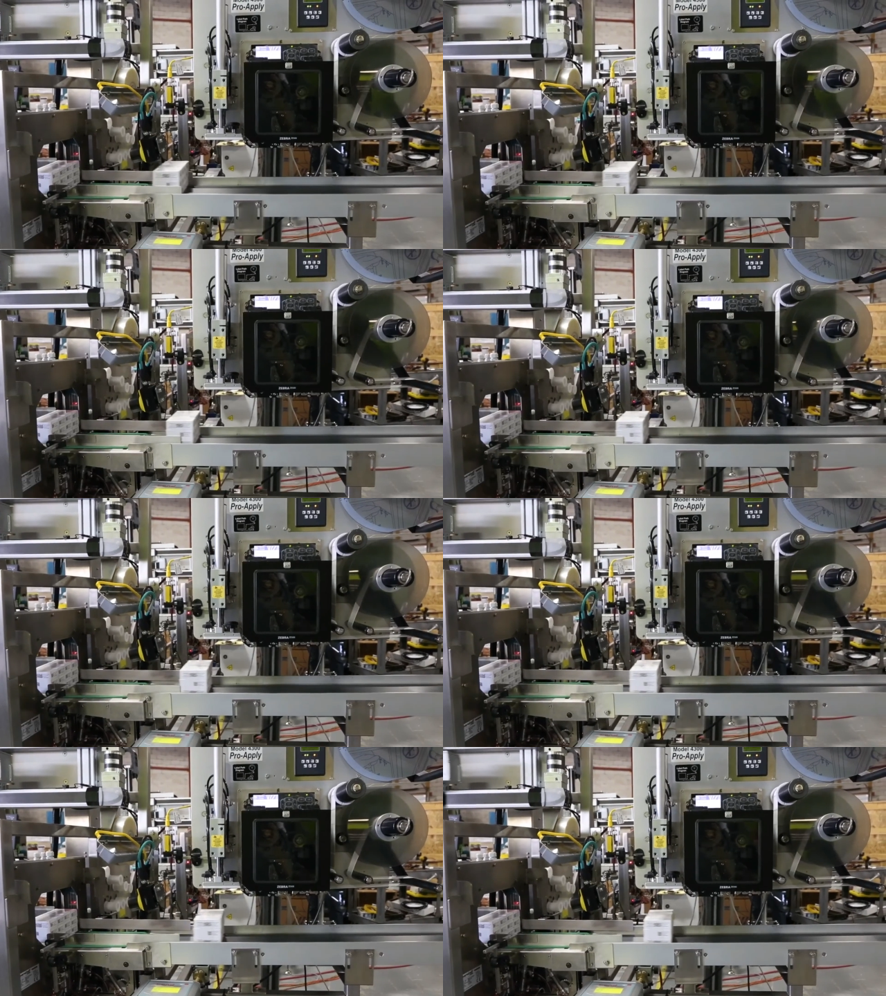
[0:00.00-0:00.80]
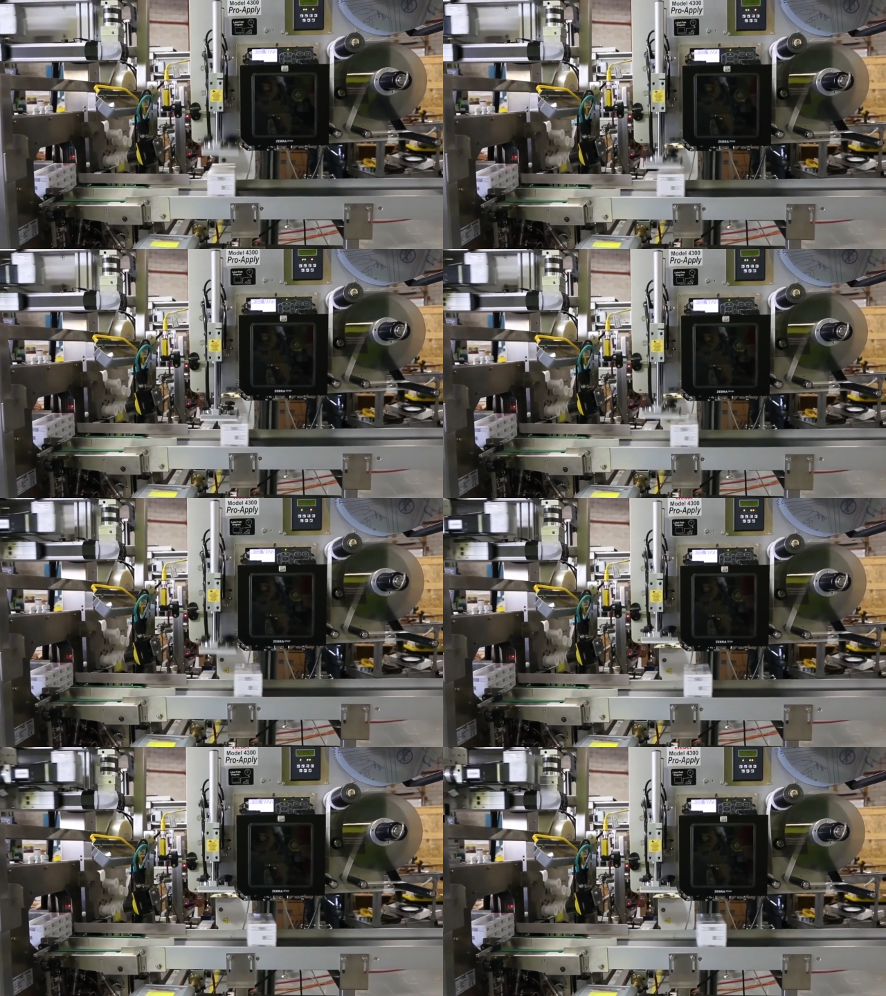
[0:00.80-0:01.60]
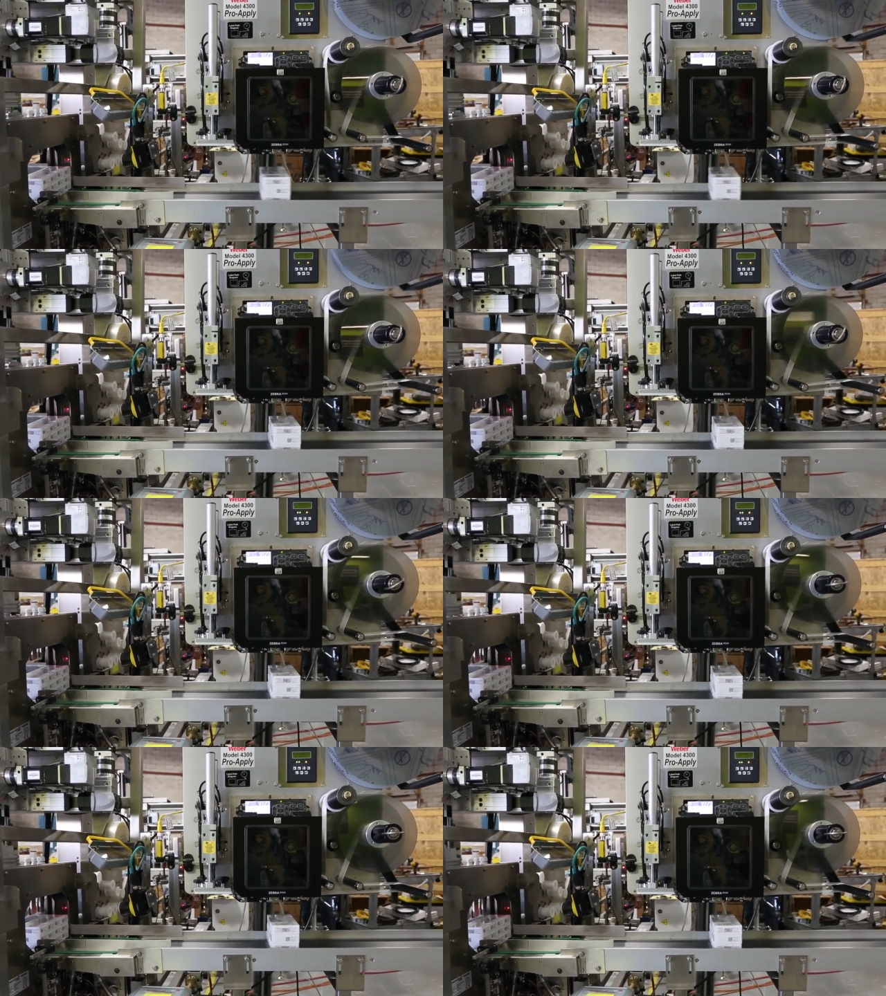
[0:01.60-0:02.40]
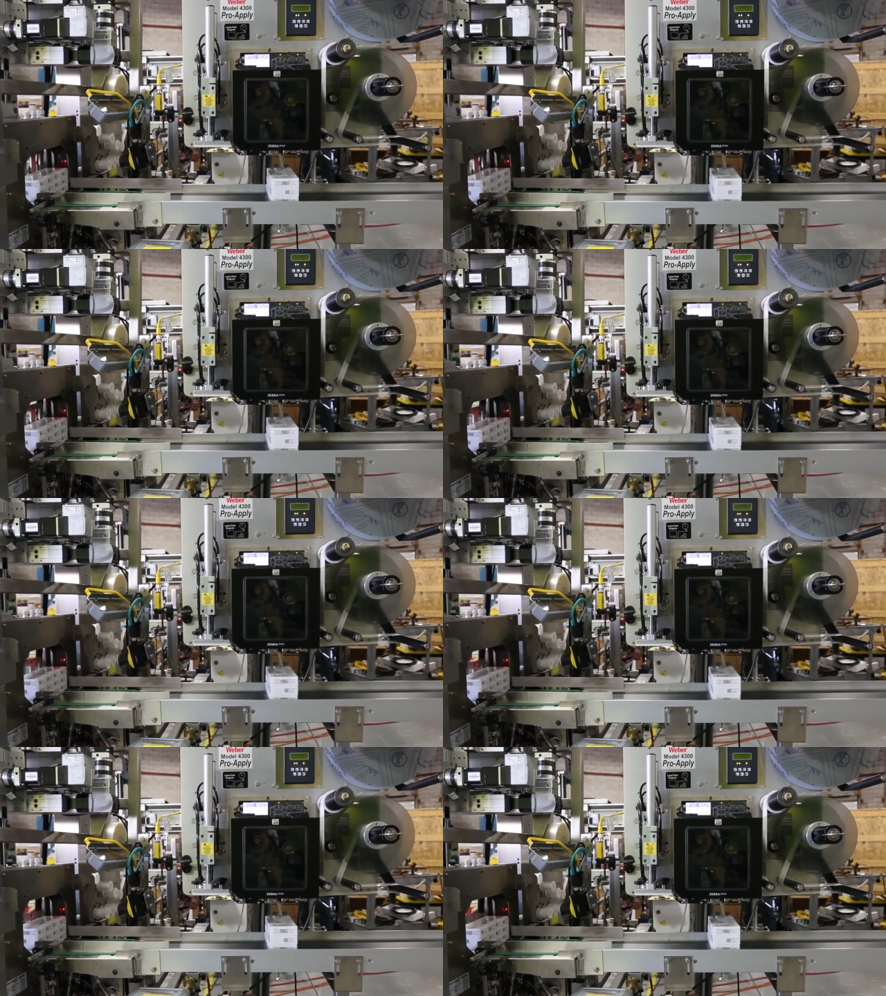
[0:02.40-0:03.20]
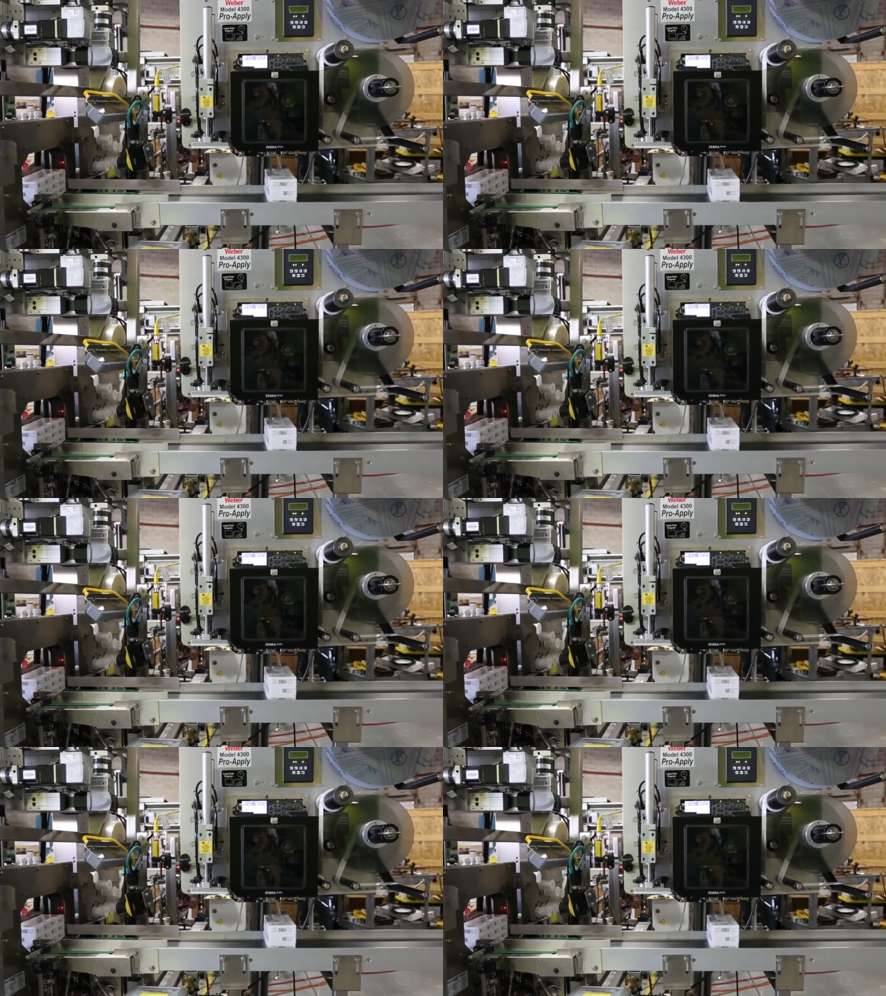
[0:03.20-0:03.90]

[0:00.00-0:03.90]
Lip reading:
[unreadable: no face in view]